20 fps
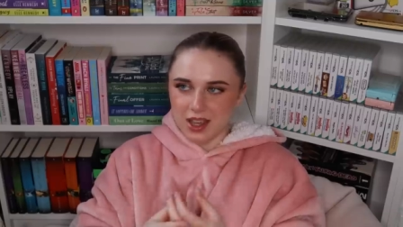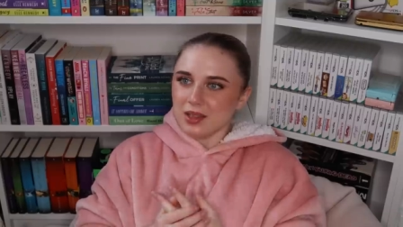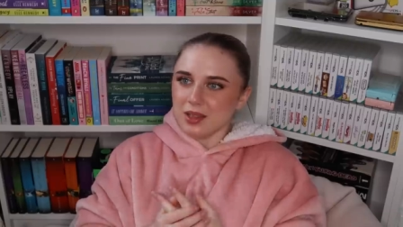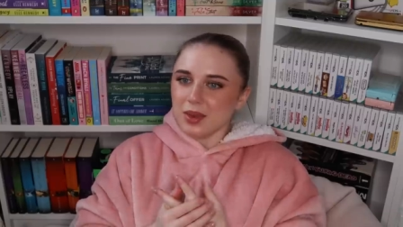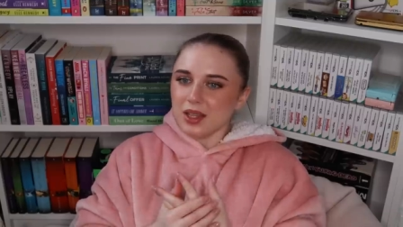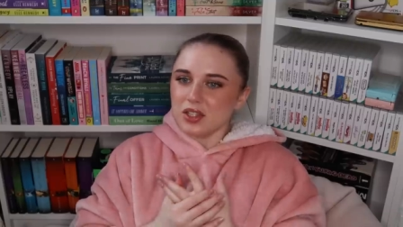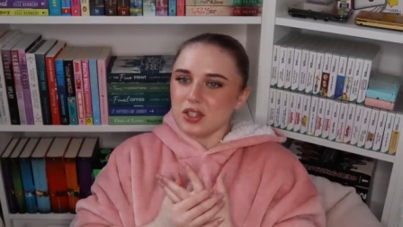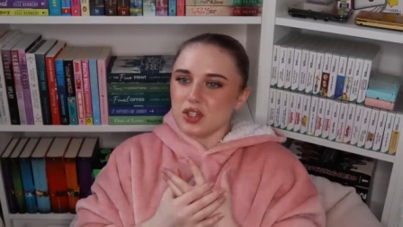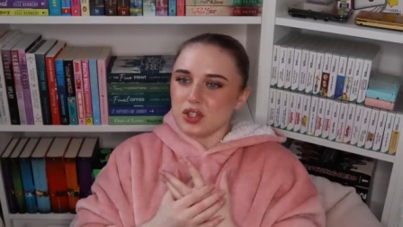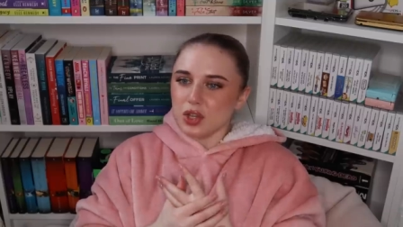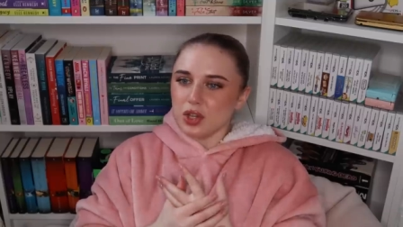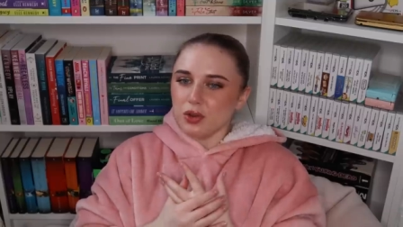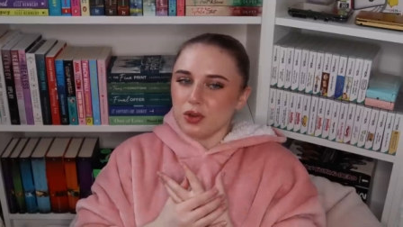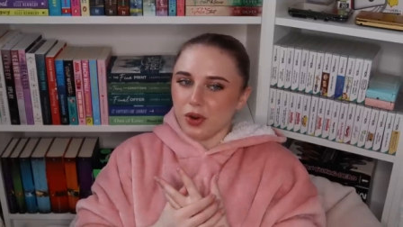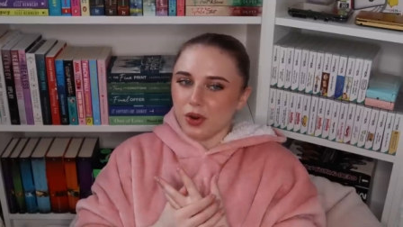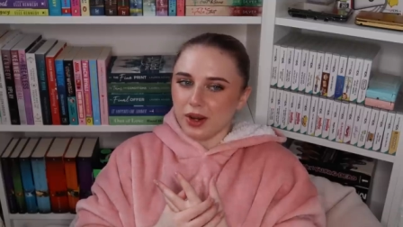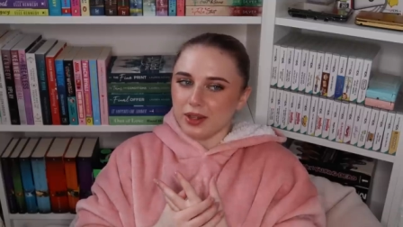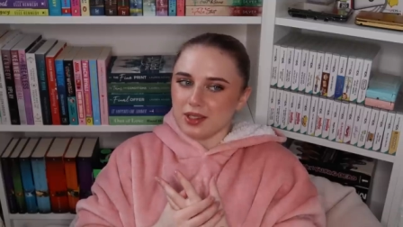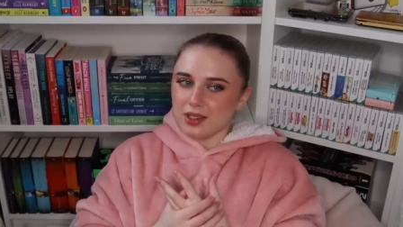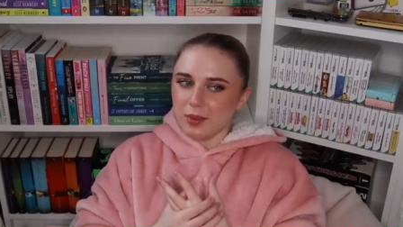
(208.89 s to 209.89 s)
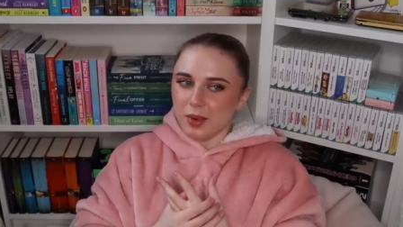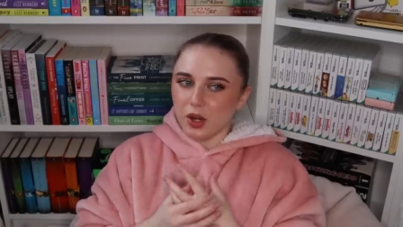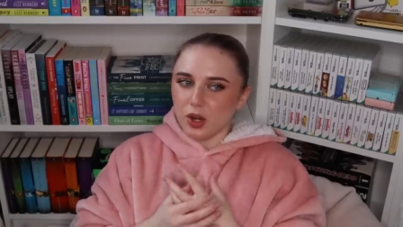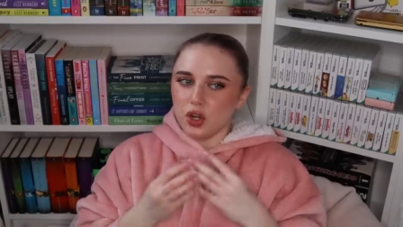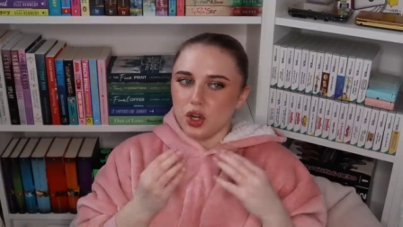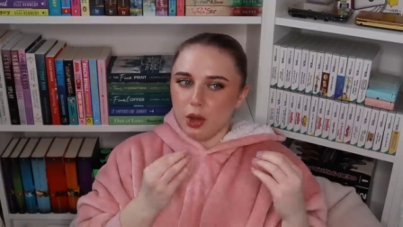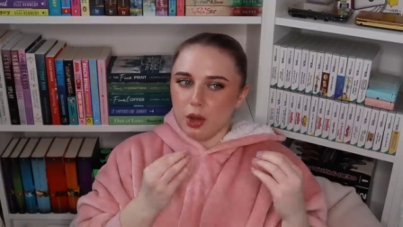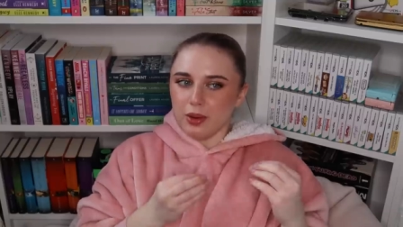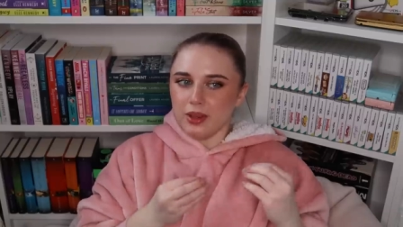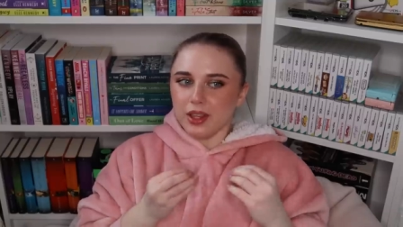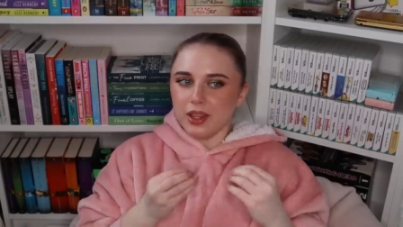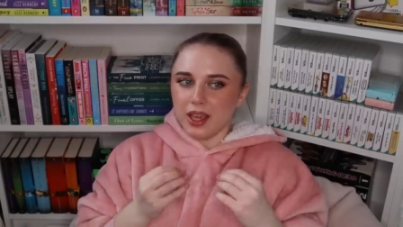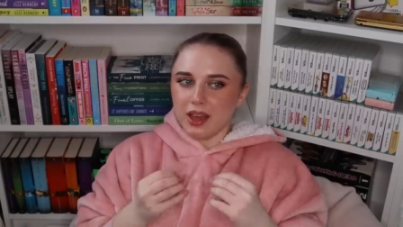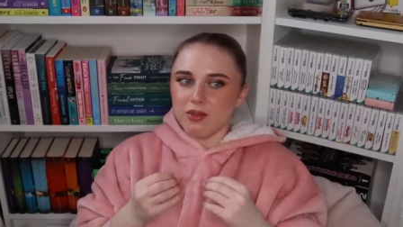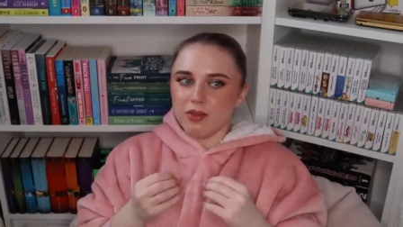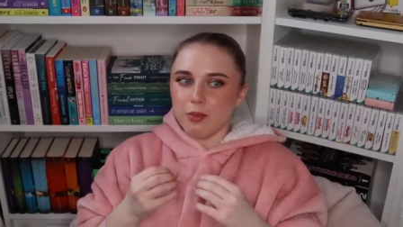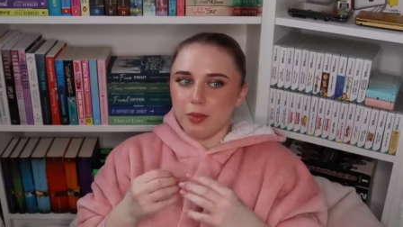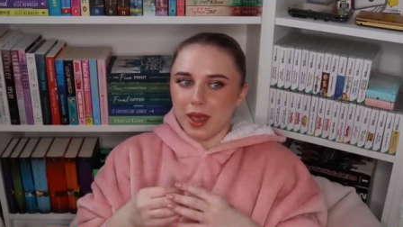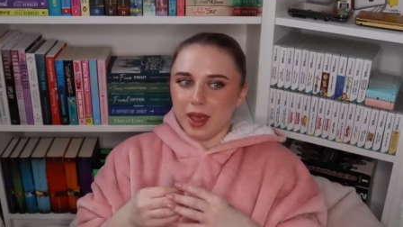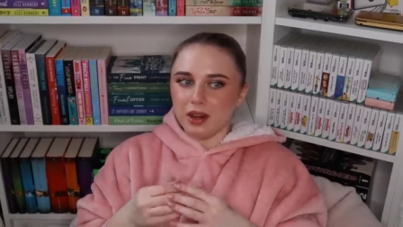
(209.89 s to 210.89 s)
Something so crazy about knowing that you
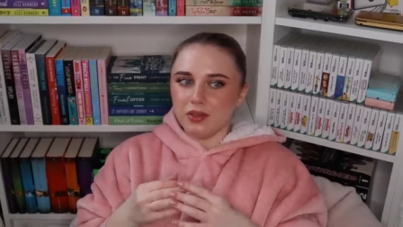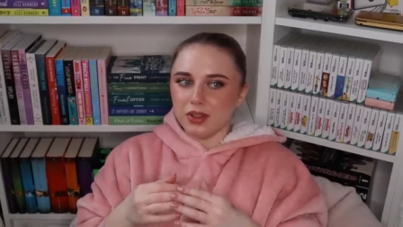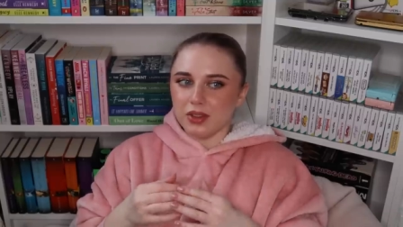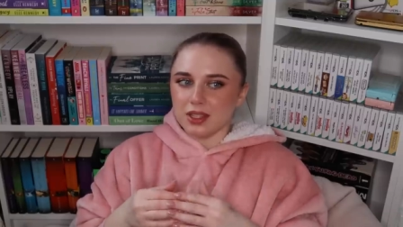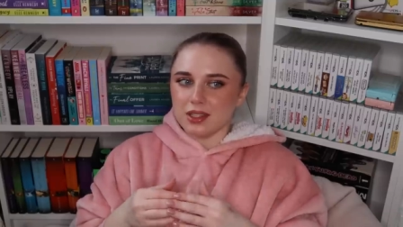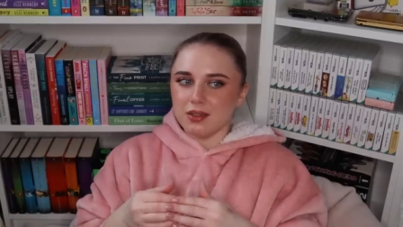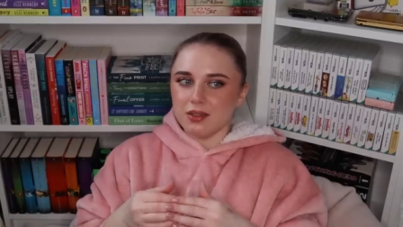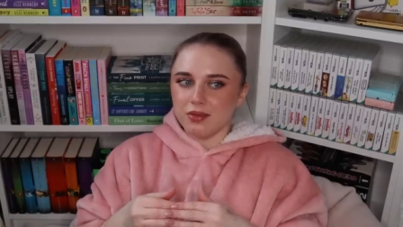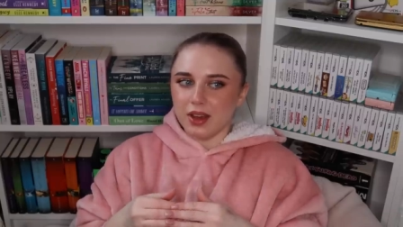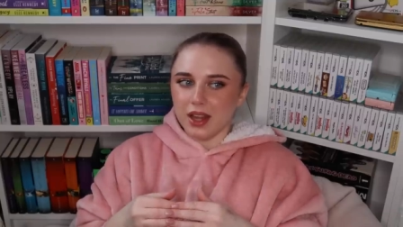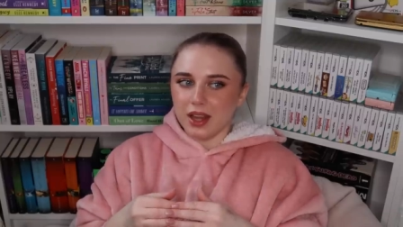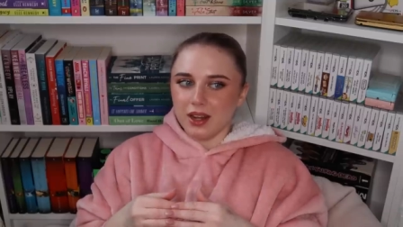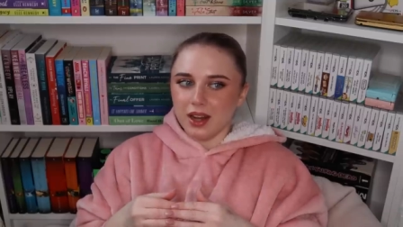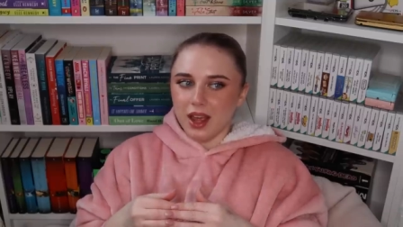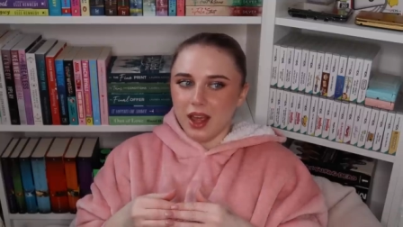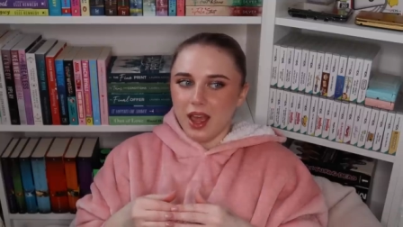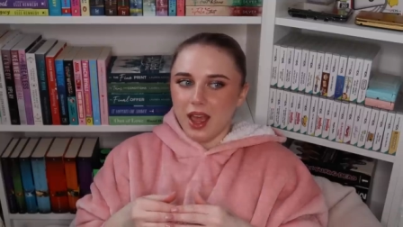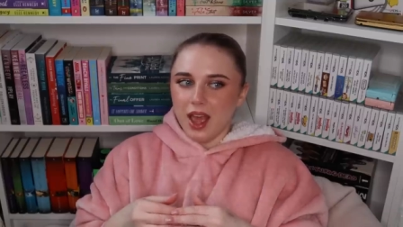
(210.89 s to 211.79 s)
haven't paid for this event